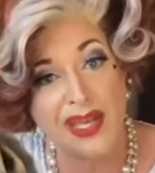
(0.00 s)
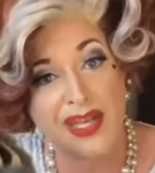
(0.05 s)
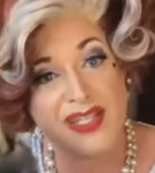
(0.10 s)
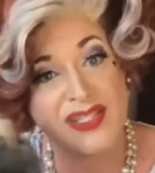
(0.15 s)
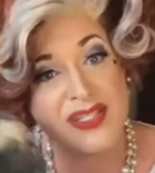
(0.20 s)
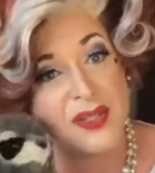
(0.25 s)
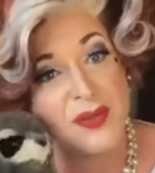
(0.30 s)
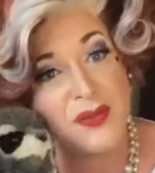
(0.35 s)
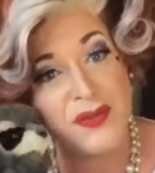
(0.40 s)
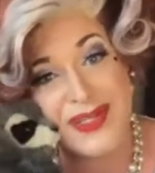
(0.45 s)

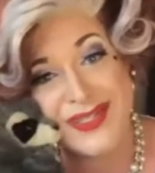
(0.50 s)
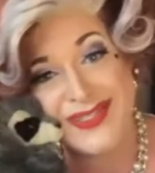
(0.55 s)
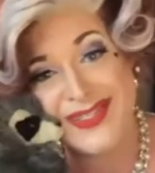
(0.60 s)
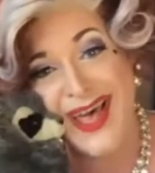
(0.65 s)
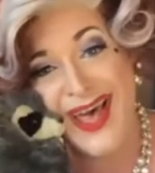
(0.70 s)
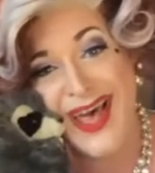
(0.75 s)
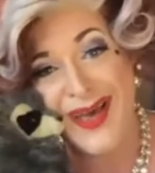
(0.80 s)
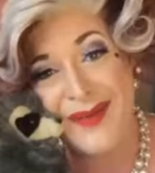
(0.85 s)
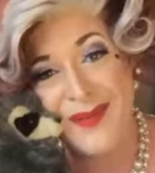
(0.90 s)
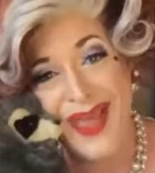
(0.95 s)
soon as
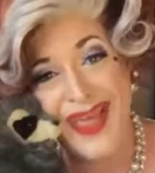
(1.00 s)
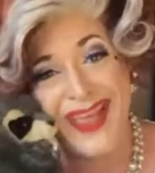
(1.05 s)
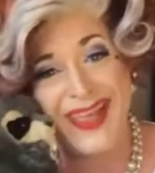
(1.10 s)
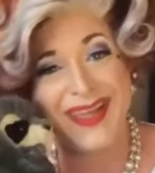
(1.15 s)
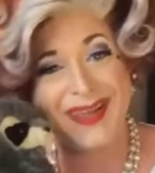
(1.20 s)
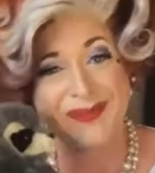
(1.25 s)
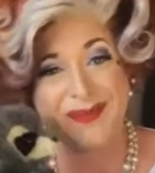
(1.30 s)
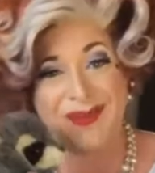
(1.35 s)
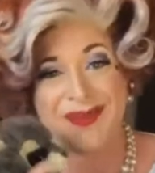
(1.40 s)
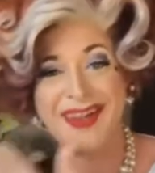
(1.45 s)
I'm
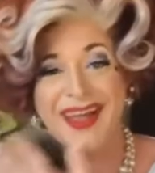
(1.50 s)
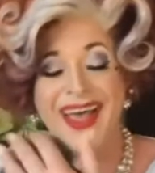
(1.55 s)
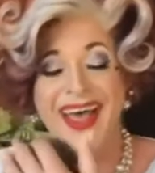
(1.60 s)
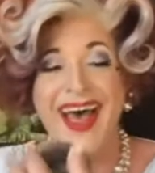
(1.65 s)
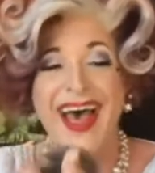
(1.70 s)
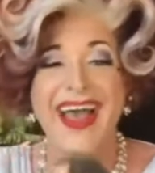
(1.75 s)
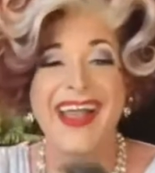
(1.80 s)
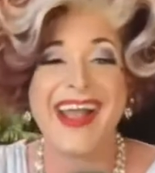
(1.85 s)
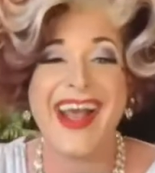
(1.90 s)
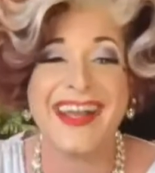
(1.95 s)
able.
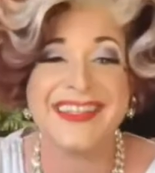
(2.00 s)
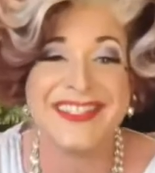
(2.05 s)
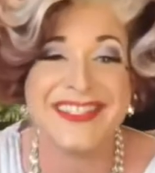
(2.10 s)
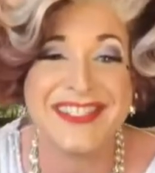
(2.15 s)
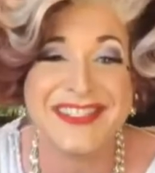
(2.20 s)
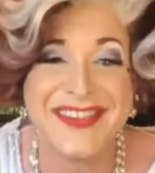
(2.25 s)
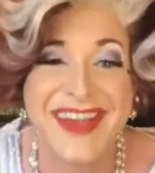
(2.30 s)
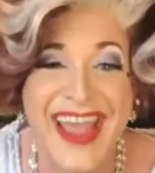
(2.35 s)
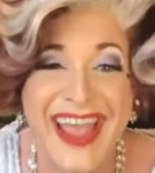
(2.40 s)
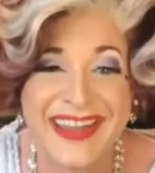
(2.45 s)
I got
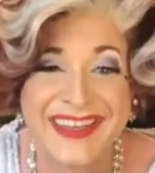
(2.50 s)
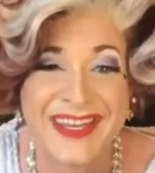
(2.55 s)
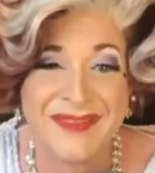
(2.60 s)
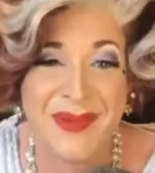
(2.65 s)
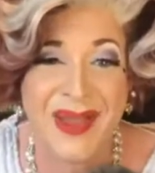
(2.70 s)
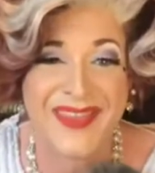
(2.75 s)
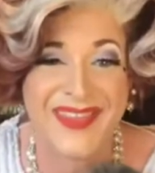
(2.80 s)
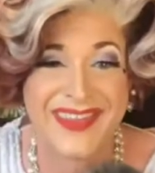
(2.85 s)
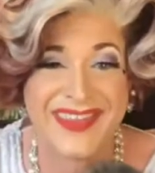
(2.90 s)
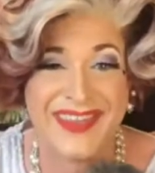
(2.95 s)
distracted
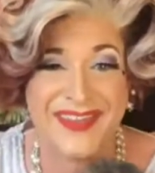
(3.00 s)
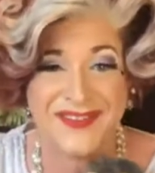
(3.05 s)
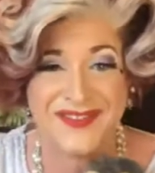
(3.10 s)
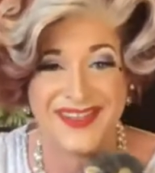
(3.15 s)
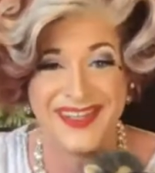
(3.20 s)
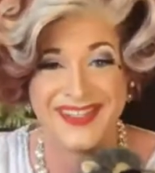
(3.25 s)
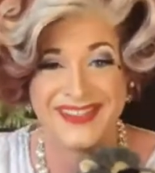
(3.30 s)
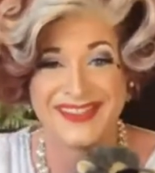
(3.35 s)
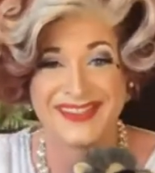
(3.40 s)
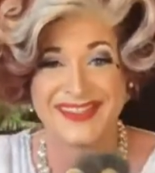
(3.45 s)
by the
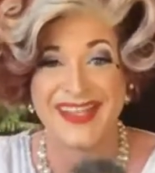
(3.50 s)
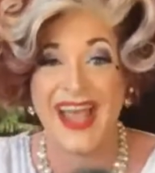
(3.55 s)
cuteness.